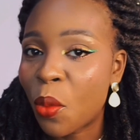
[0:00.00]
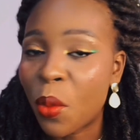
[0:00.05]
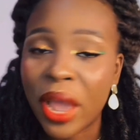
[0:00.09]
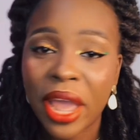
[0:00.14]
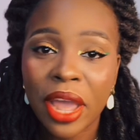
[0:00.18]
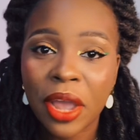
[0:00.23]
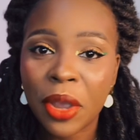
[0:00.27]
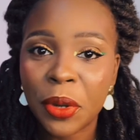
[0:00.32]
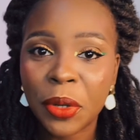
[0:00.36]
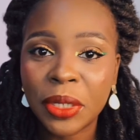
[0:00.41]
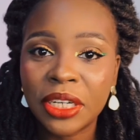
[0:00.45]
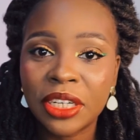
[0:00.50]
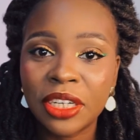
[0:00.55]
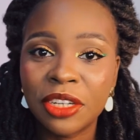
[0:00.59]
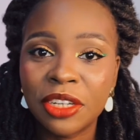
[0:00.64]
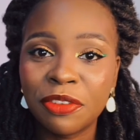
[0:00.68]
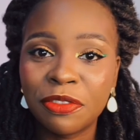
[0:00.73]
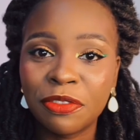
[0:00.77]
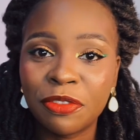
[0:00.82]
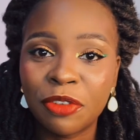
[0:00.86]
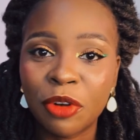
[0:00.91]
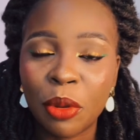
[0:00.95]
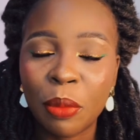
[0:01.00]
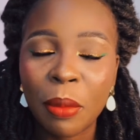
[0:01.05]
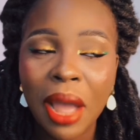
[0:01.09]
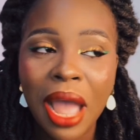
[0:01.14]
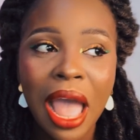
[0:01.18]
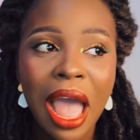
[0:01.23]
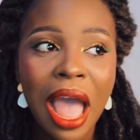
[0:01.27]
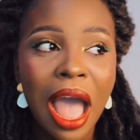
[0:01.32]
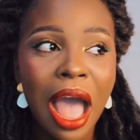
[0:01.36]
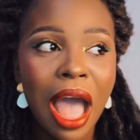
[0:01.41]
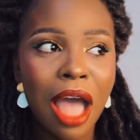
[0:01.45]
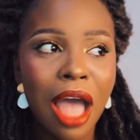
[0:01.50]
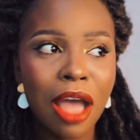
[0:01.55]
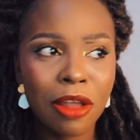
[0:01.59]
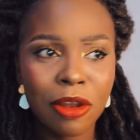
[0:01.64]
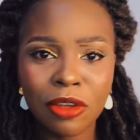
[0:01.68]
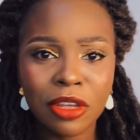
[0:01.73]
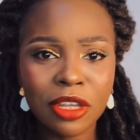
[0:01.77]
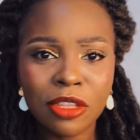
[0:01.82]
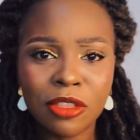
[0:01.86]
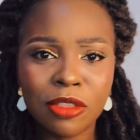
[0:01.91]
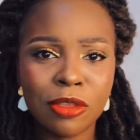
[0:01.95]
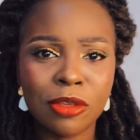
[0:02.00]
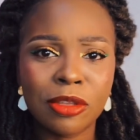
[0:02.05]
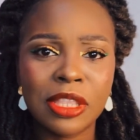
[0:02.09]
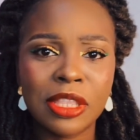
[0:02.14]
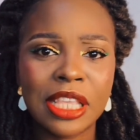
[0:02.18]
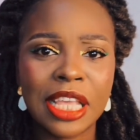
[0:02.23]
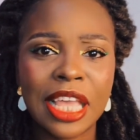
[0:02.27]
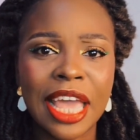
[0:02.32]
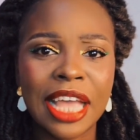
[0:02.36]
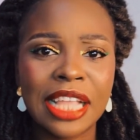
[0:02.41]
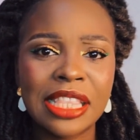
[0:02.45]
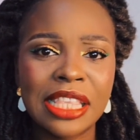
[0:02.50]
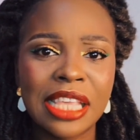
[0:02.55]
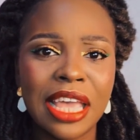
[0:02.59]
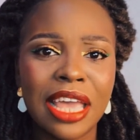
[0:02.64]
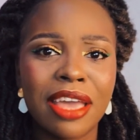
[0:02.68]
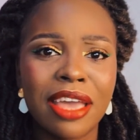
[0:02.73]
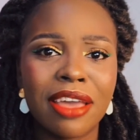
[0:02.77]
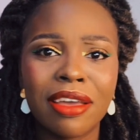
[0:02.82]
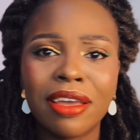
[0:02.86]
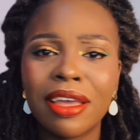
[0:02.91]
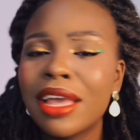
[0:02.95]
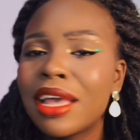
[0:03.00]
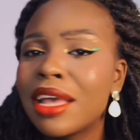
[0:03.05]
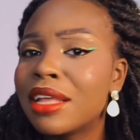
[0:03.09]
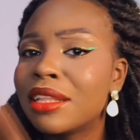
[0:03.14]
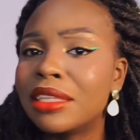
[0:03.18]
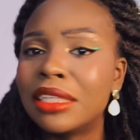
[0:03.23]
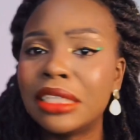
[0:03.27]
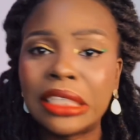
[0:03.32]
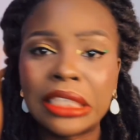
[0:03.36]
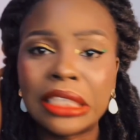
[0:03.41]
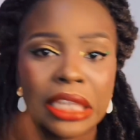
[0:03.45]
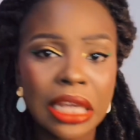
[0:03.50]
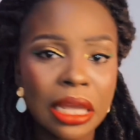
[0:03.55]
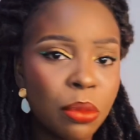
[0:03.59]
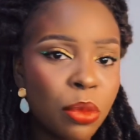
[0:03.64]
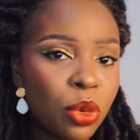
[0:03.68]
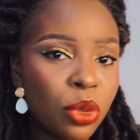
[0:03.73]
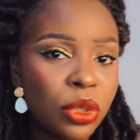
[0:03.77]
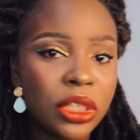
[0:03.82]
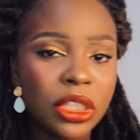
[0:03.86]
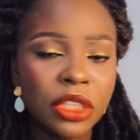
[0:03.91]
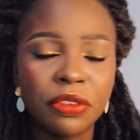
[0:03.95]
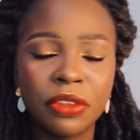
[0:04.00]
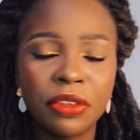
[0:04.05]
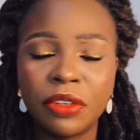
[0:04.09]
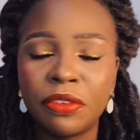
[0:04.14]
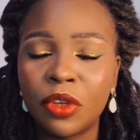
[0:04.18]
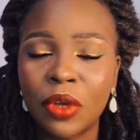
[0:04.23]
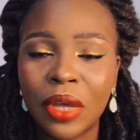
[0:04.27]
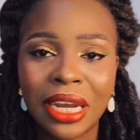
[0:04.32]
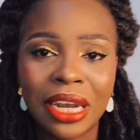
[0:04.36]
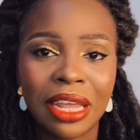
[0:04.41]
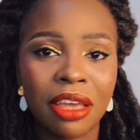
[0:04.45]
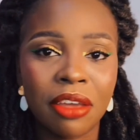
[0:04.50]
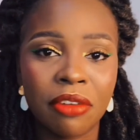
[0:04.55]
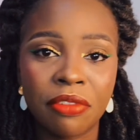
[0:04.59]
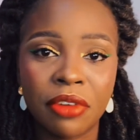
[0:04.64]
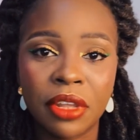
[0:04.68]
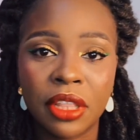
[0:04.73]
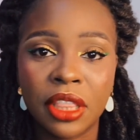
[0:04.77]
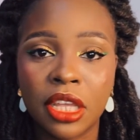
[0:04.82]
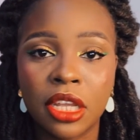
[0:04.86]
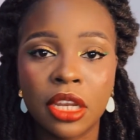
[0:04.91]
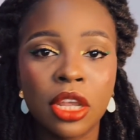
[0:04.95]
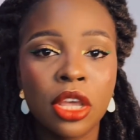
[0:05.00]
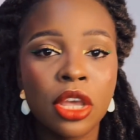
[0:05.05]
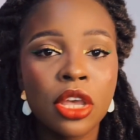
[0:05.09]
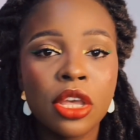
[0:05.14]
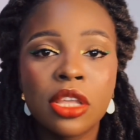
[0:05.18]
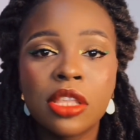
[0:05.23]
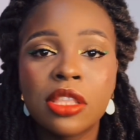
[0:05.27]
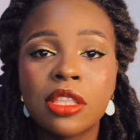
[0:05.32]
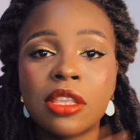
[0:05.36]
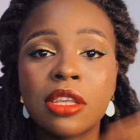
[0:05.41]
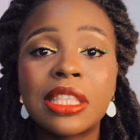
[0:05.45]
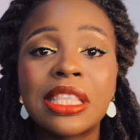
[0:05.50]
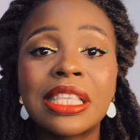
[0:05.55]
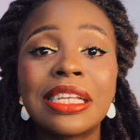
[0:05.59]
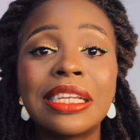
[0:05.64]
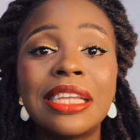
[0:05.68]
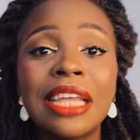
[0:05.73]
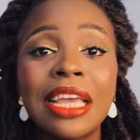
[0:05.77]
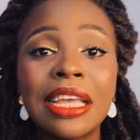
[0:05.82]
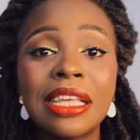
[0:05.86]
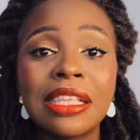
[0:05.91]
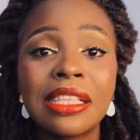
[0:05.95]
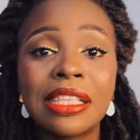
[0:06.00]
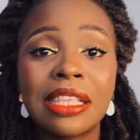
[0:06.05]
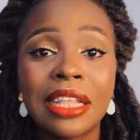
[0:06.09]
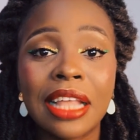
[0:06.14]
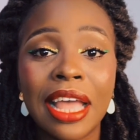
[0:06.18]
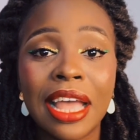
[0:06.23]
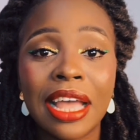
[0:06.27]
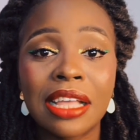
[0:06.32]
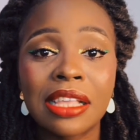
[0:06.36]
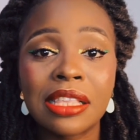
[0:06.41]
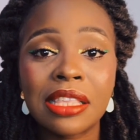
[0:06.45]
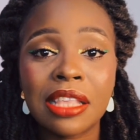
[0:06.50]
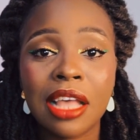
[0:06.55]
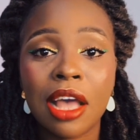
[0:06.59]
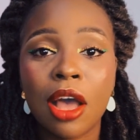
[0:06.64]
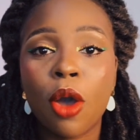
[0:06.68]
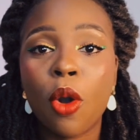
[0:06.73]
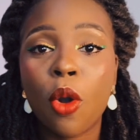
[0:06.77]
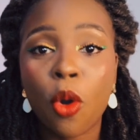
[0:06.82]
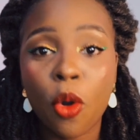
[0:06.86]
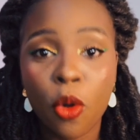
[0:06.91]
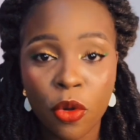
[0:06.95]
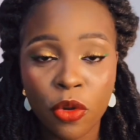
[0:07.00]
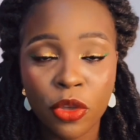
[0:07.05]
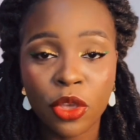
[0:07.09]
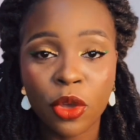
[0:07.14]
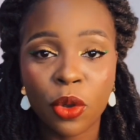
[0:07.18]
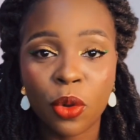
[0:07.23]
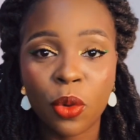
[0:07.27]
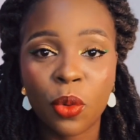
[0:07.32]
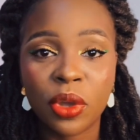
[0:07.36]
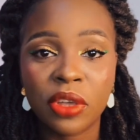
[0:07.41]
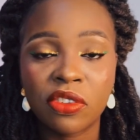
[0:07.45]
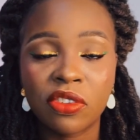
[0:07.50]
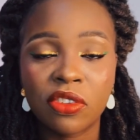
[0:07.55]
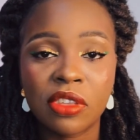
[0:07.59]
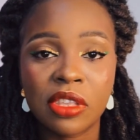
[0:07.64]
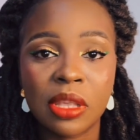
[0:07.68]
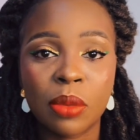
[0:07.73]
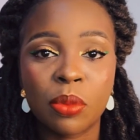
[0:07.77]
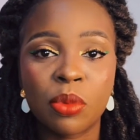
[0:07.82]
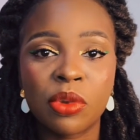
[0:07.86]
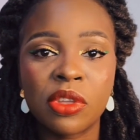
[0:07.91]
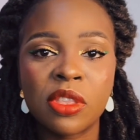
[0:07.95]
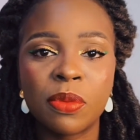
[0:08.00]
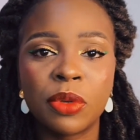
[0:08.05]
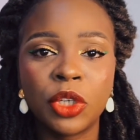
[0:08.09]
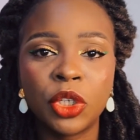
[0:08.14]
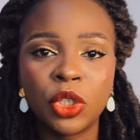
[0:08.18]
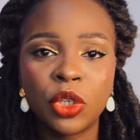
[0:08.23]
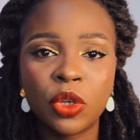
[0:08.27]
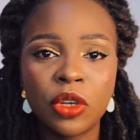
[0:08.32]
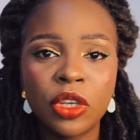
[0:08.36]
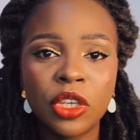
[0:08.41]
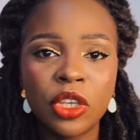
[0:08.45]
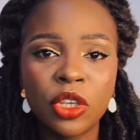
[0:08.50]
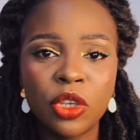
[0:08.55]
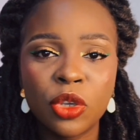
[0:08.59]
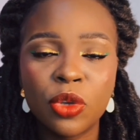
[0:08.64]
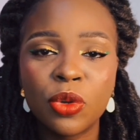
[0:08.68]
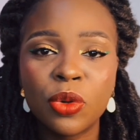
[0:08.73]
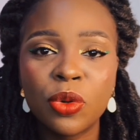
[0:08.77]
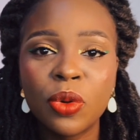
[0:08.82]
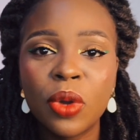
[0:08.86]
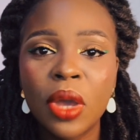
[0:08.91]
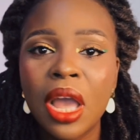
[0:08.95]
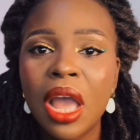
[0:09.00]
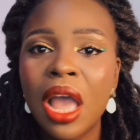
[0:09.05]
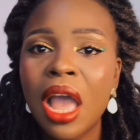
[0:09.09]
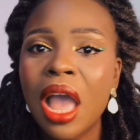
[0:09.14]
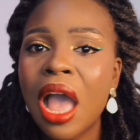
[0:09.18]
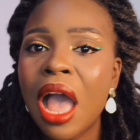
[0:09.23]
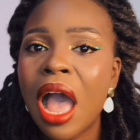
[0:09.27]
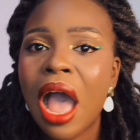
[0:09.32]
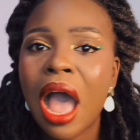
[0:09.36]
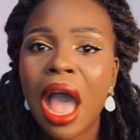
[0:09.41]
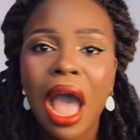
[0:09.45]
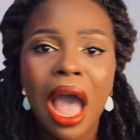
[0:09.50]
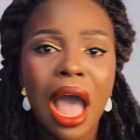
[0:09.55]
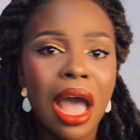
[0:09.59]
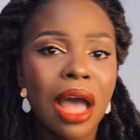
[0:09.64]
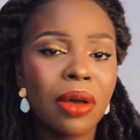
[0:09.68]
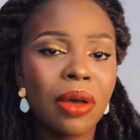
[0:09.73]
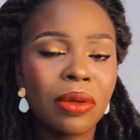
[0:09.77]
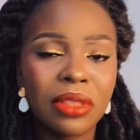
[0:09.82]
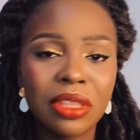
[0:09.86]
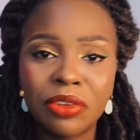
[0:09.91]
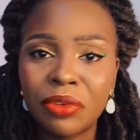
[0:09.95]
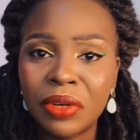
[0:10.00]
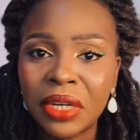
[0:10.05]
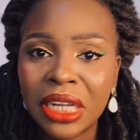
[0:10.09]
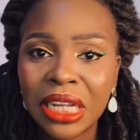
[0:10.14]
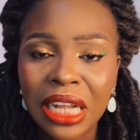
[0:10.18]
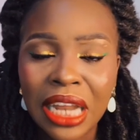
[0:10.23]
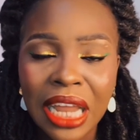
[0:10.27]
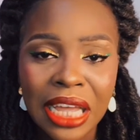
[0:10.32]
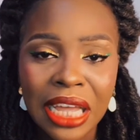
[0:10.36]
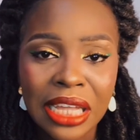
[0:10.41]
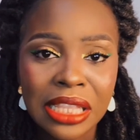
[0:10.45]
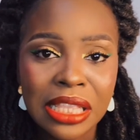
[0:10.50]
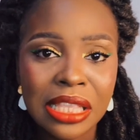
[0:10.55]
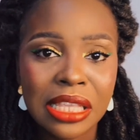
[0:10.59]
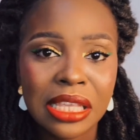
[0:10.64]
where I ordered it from, how long it took to get here, the demo, the review, and everything. So today is the day I answer all your questions. I'm going to be showing you how the ring light